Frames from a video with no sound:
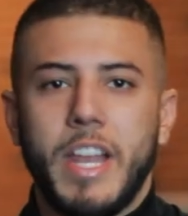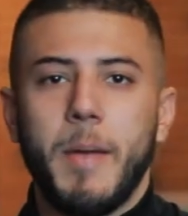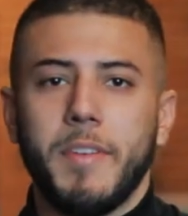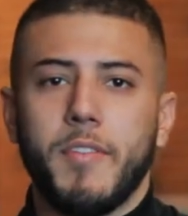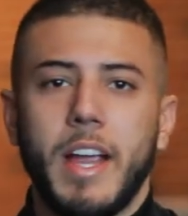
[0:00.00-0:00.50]

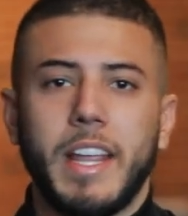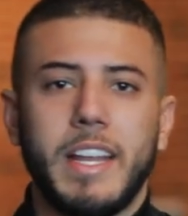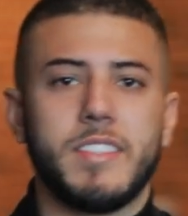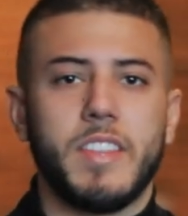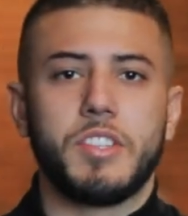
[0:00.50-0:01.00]
now before I get
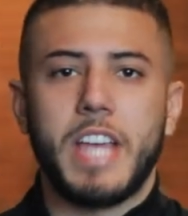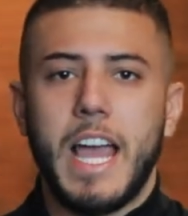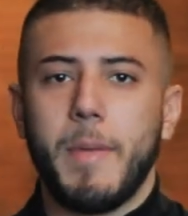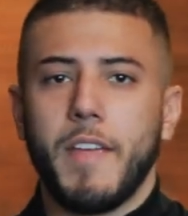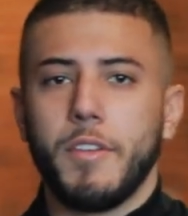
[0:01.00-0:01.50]
into the
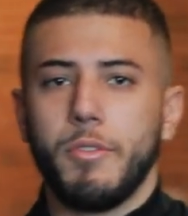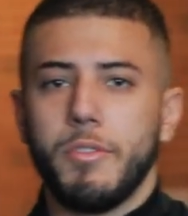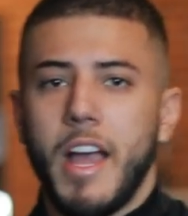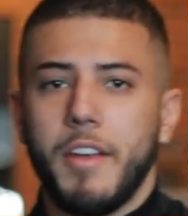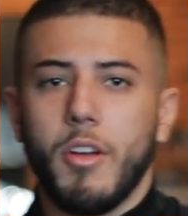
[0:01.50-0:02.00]
jab, if you do
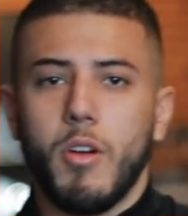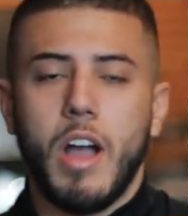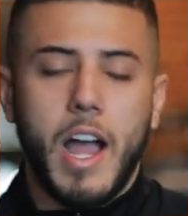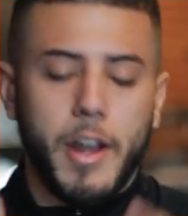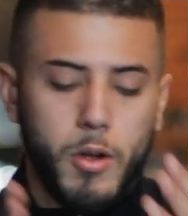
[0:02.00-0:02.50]
not know
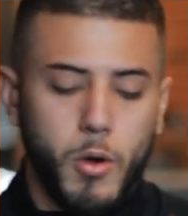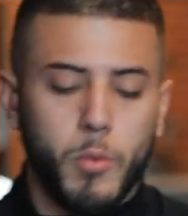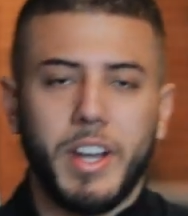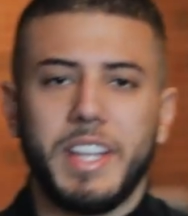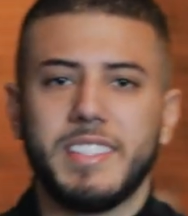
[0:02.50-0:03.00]
how to
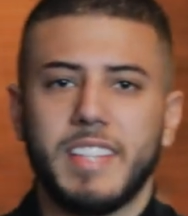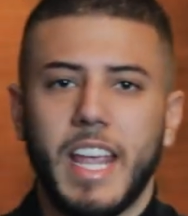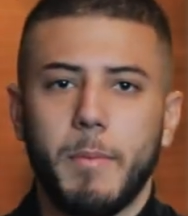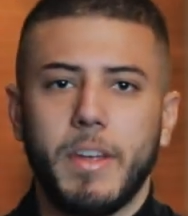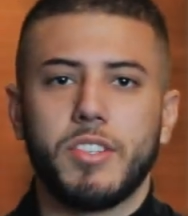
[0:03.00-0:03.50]
already
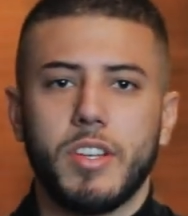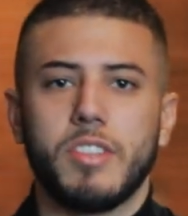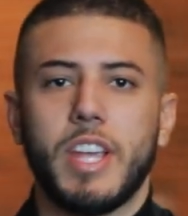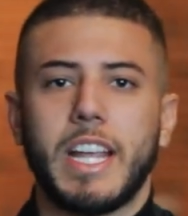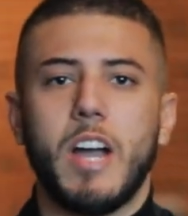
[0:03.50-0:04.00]
stand, make sure
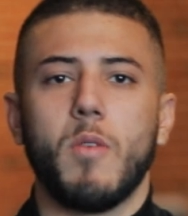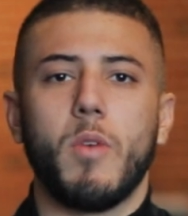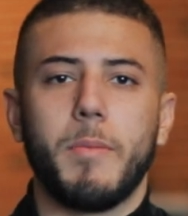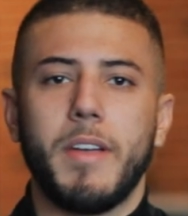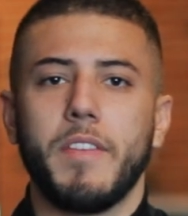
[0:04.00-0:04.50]
to check out
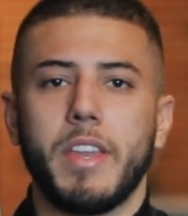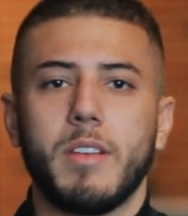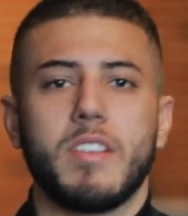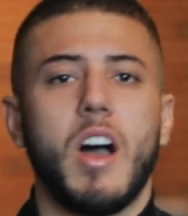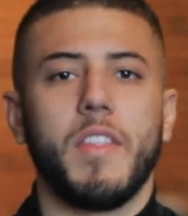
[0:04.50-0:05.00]
one of my
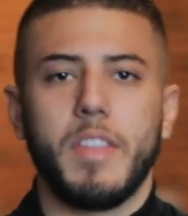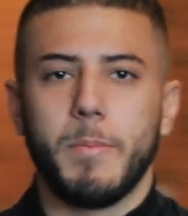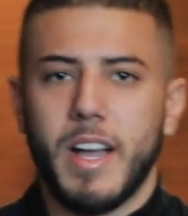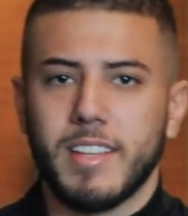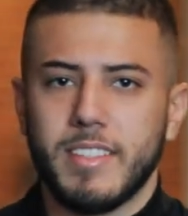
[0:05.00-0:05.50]
videos on the
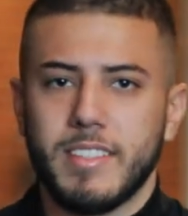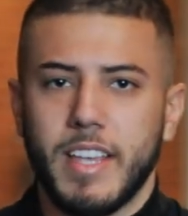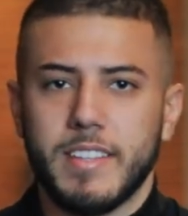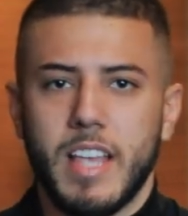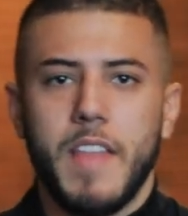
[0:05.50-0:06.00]
boxing
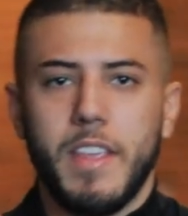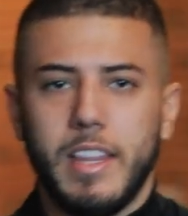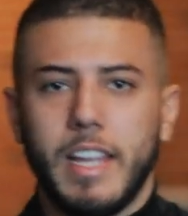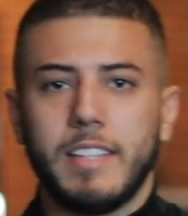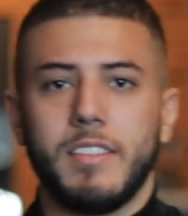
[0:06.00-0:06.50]
stance. The
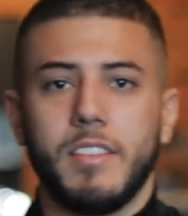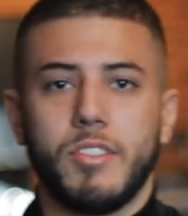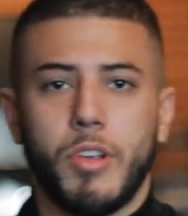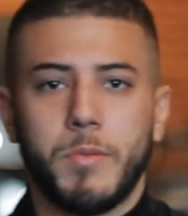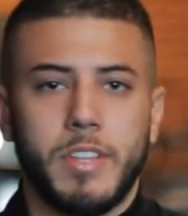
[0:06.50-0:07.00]
link is in the
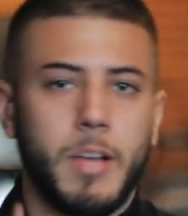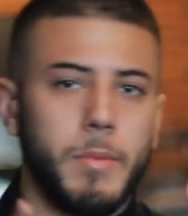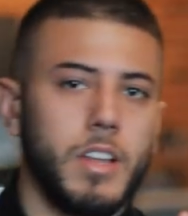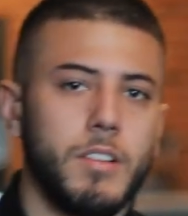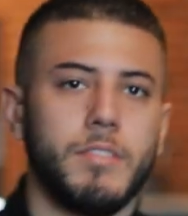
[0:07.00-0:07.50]
description down
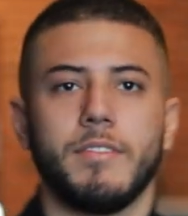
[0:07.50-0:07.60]
below.